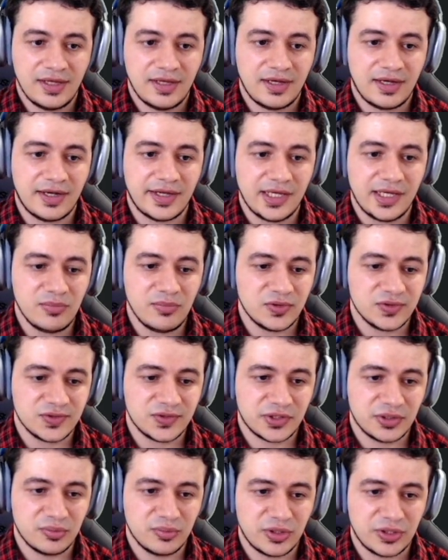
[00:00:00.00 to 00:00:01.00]
I am also
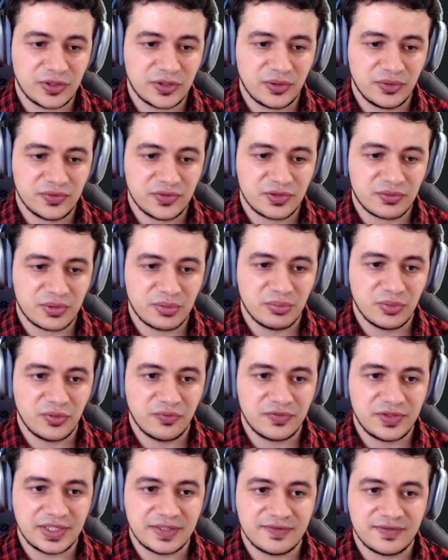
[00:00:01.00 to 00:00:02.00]
going to
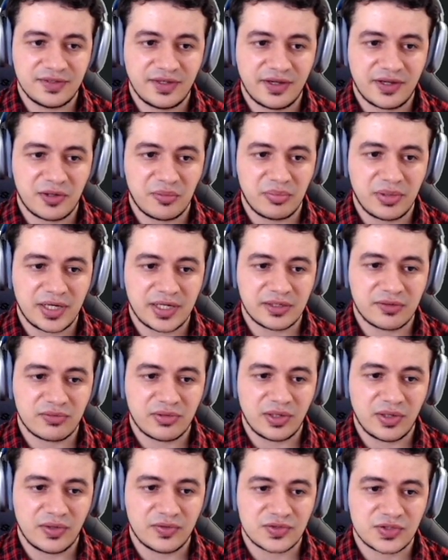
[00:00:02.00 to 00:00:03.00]
remove the entire body
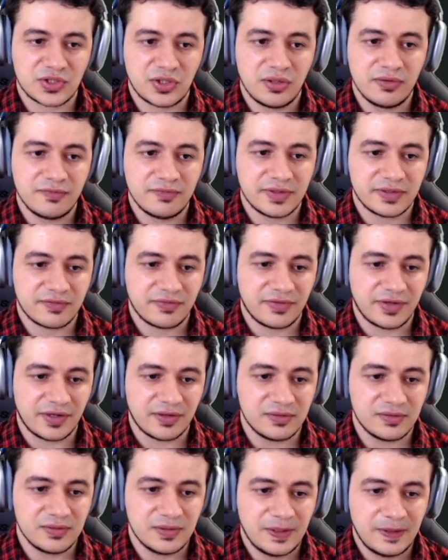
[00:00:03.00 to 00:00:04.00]
crouch config
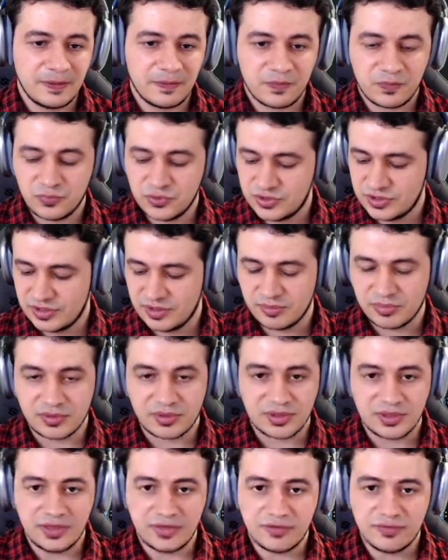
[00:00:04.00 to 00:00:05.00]
file, which I
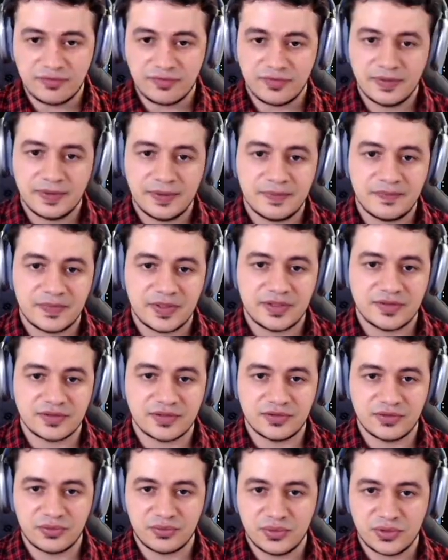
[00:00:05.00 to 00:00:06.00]
believe is
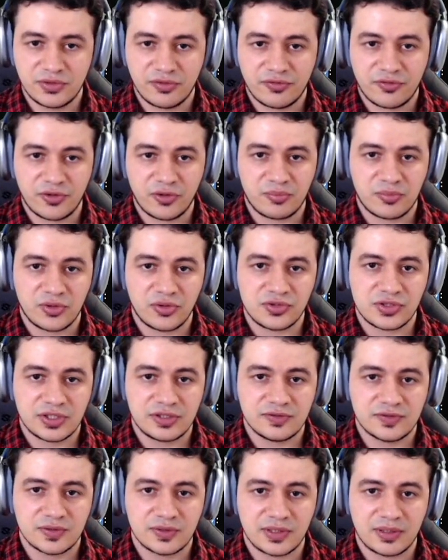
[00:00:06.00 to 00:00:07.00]
in the root of our
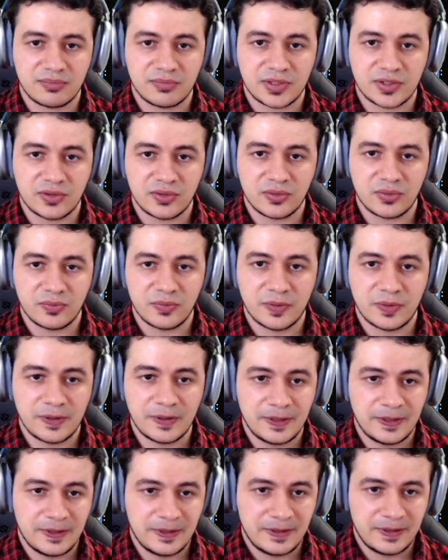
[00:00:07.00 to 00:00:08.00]
project. So let me go
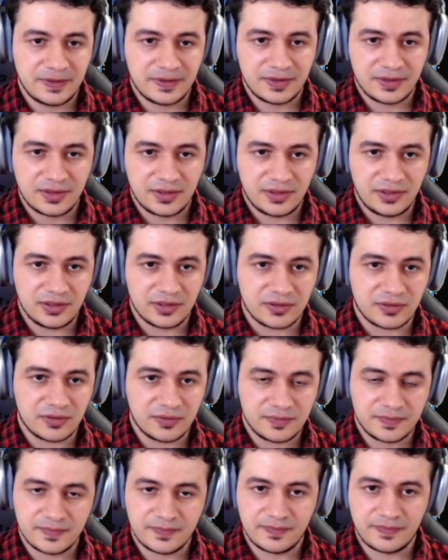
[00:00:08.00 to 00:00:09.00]

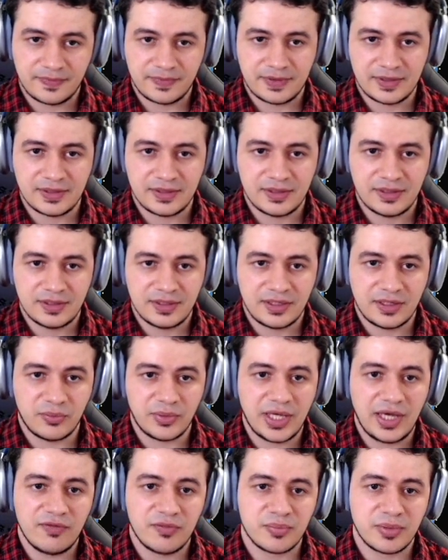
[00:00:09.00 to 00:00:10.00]
here. And we
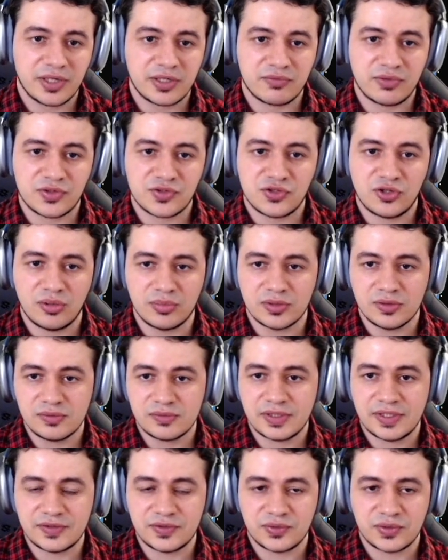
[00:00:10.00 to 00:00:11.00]
have a body crouch toml,
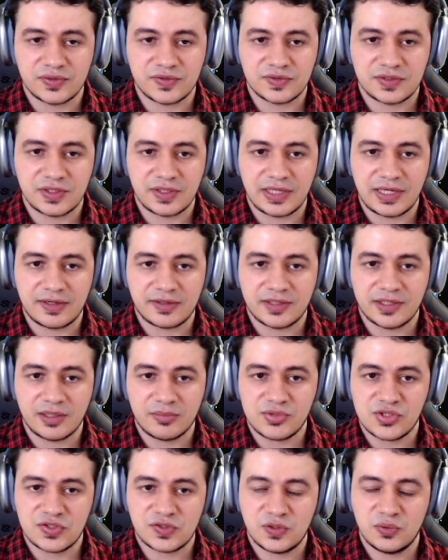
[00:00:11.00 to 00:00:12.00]
as you can see that here.
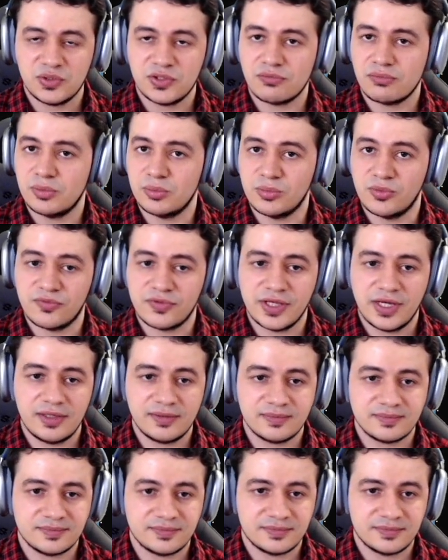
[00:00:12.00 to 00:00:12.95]
I'm just going to remove that.